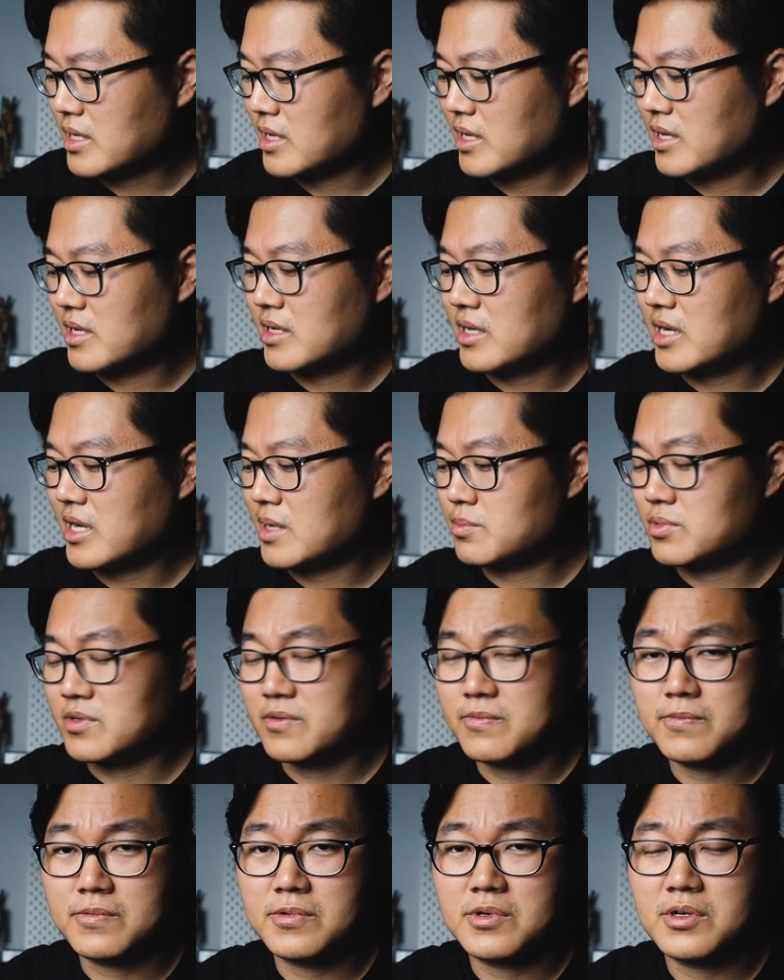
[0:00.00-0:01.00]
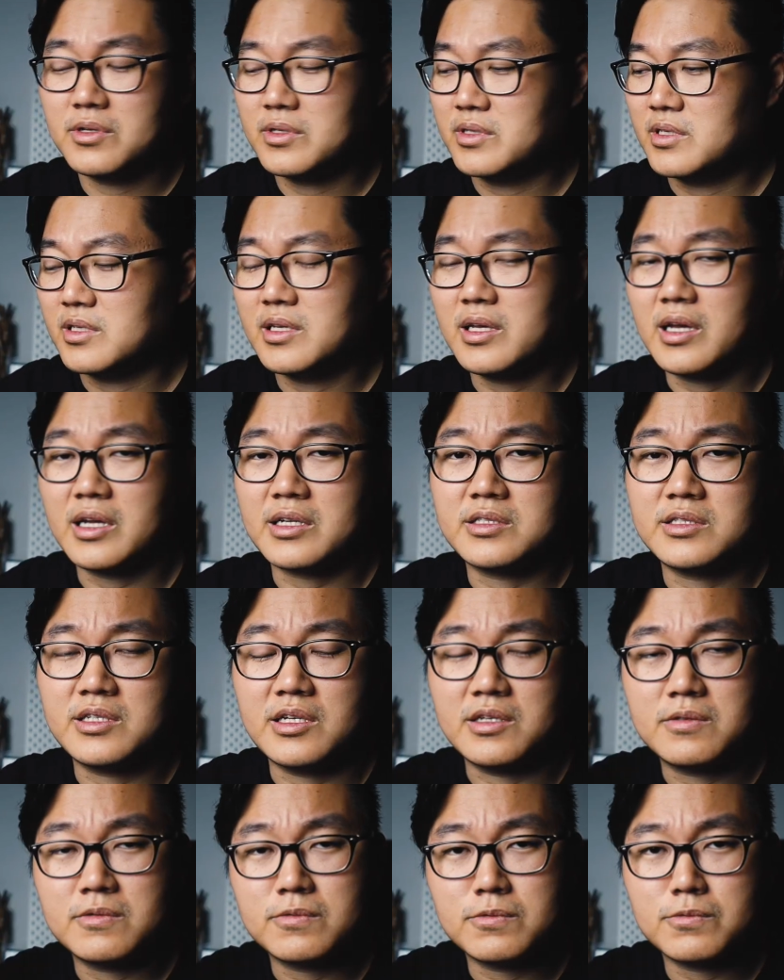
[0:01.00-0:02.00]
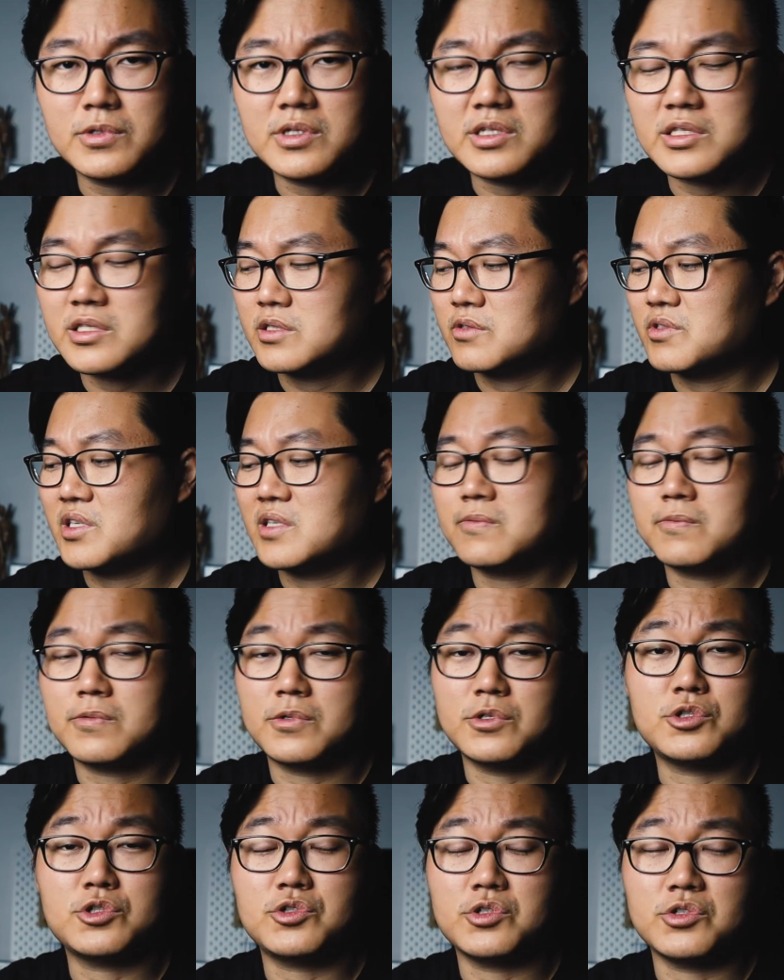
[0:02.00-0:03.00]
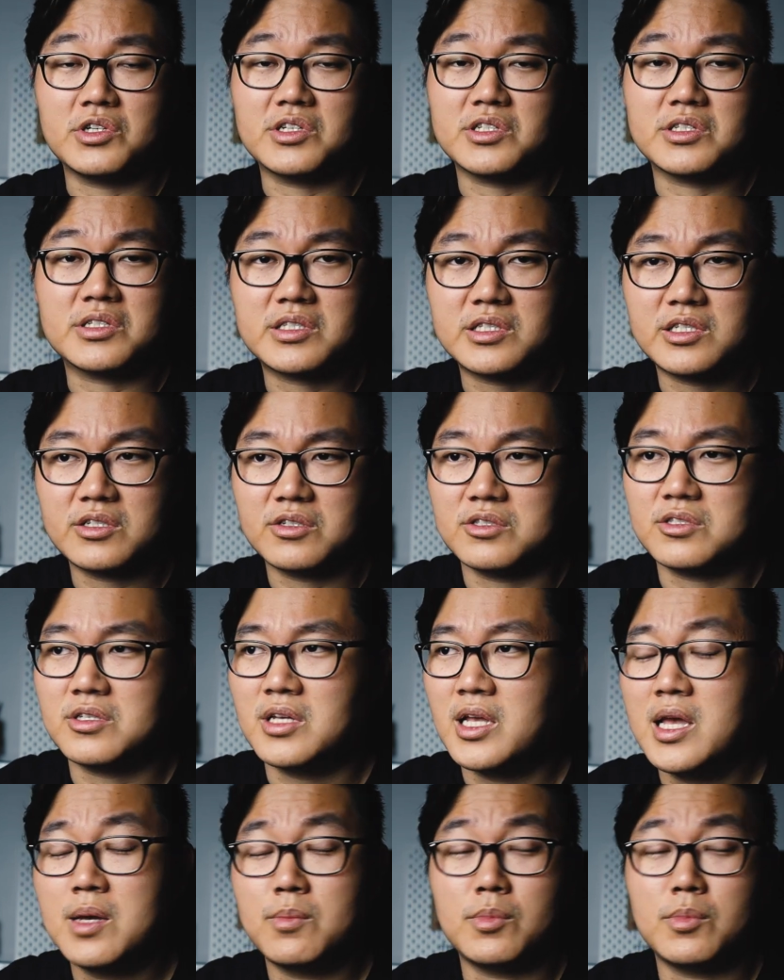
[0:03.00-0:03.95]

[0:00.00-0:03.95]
and I prefer the X-T3 screen for shooting stills.